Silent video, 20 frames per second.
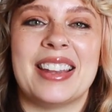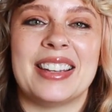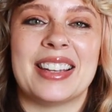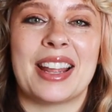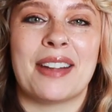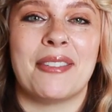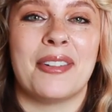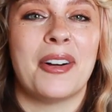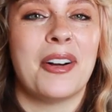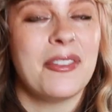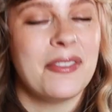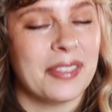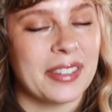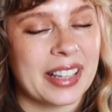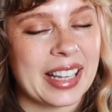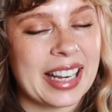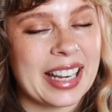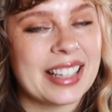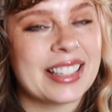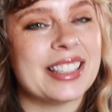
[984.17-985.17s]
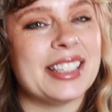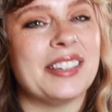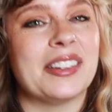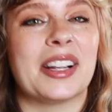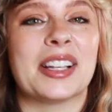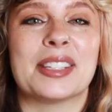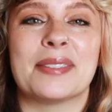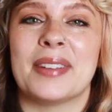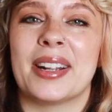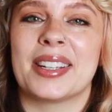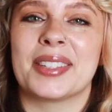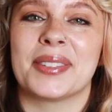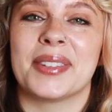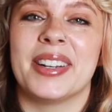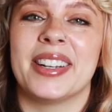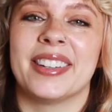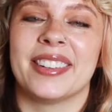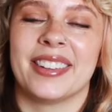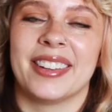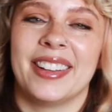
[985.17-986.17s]
I will hopefully see you guys in the next
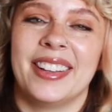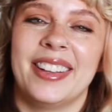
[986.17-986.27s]
one.